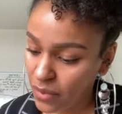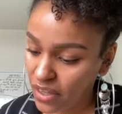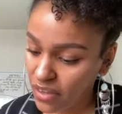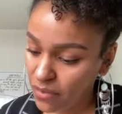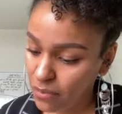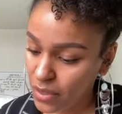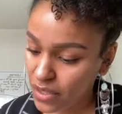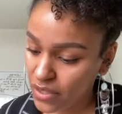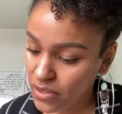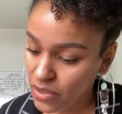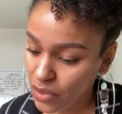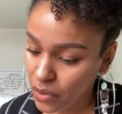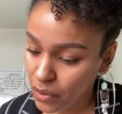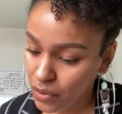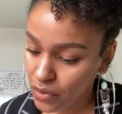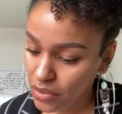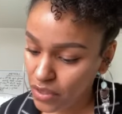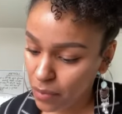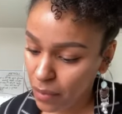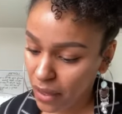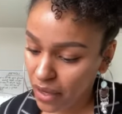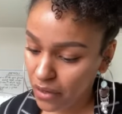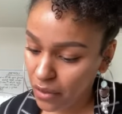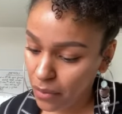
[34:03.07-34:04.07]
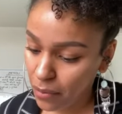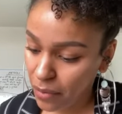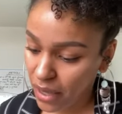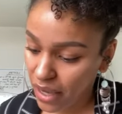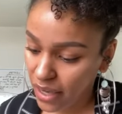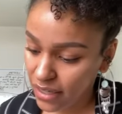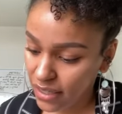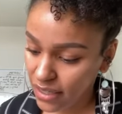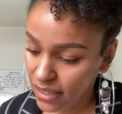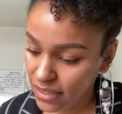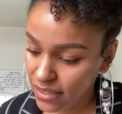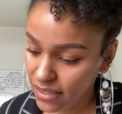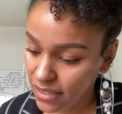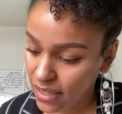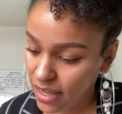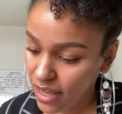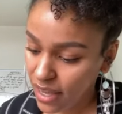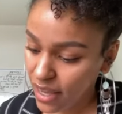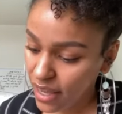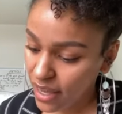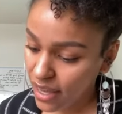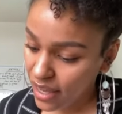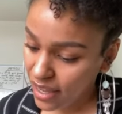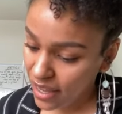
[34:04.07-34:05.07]
that we have been told about our bodies
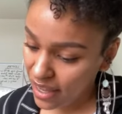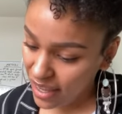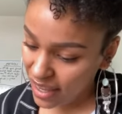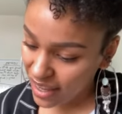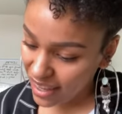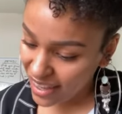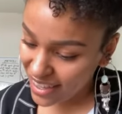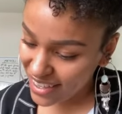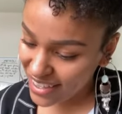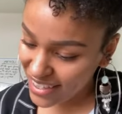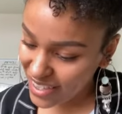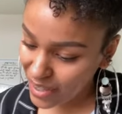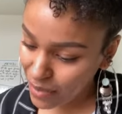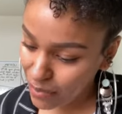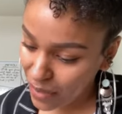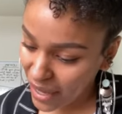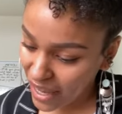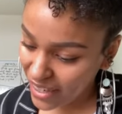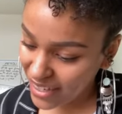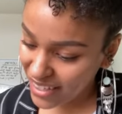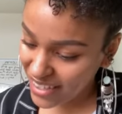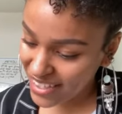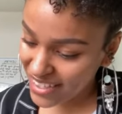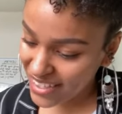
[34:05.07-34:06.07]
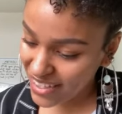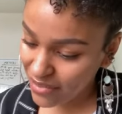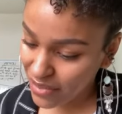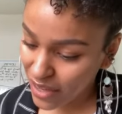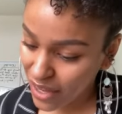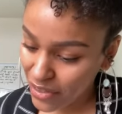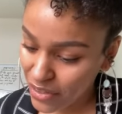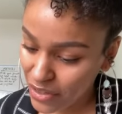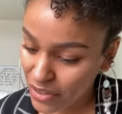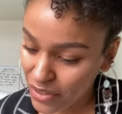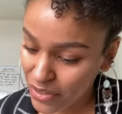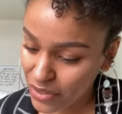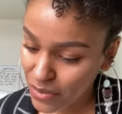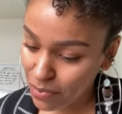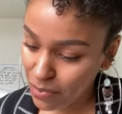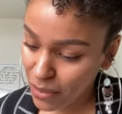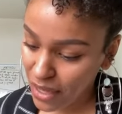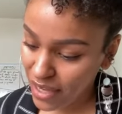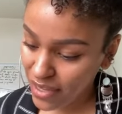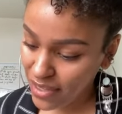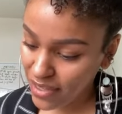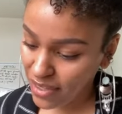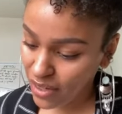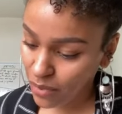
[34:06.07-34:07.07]
and the bodies of others
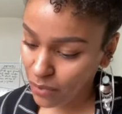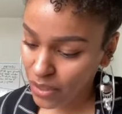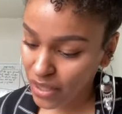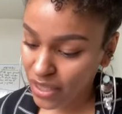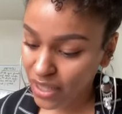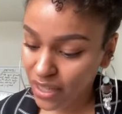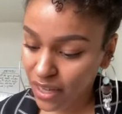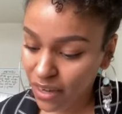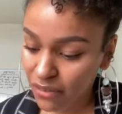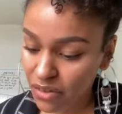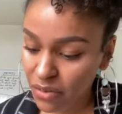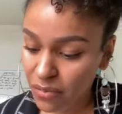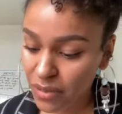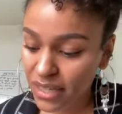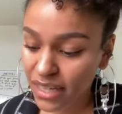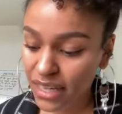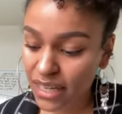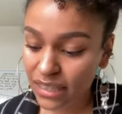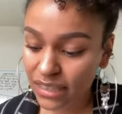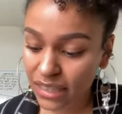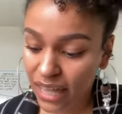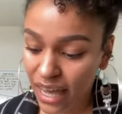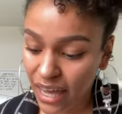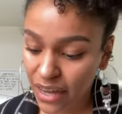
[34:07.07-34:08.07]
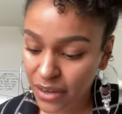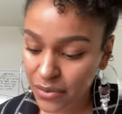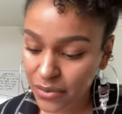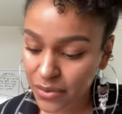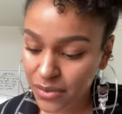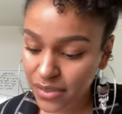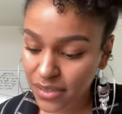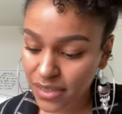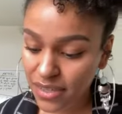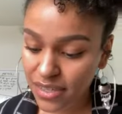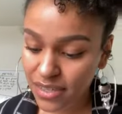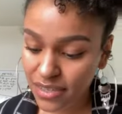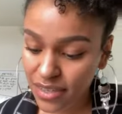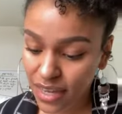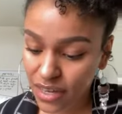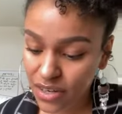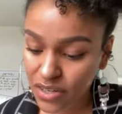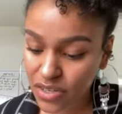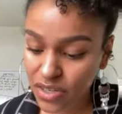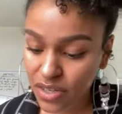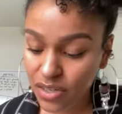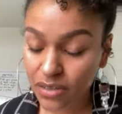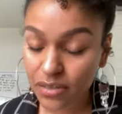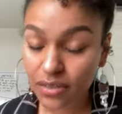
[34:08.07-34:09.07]
based on what the government allows,
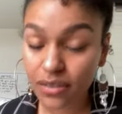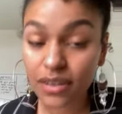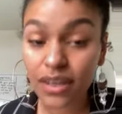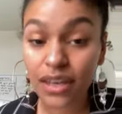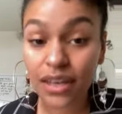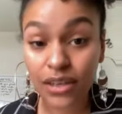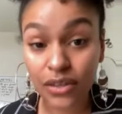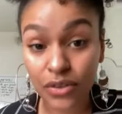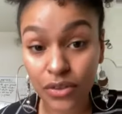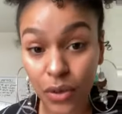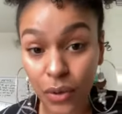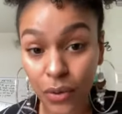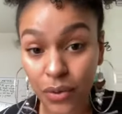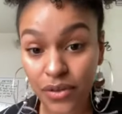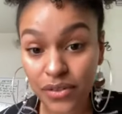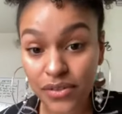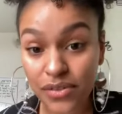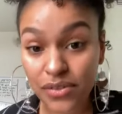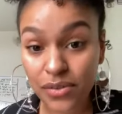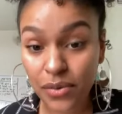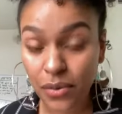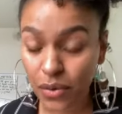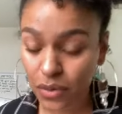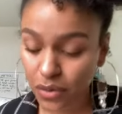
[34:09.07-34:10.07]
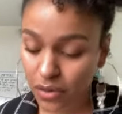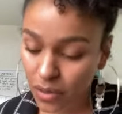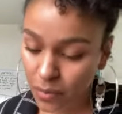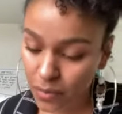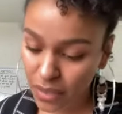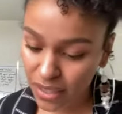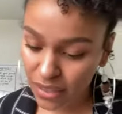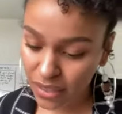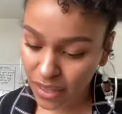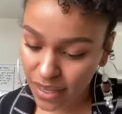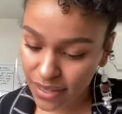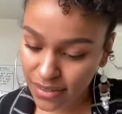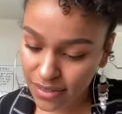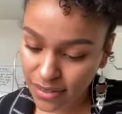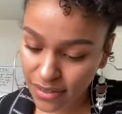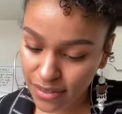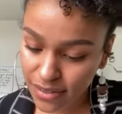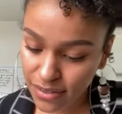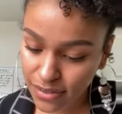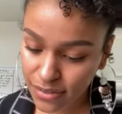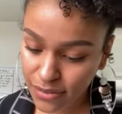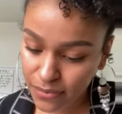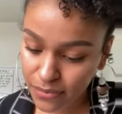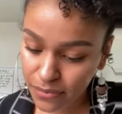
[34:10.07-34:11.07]
sanctions, ignores, or
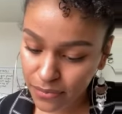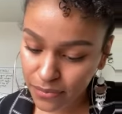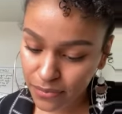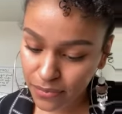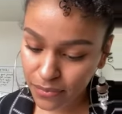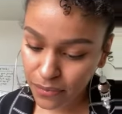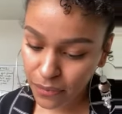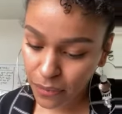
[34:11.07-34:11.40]
criminalizes.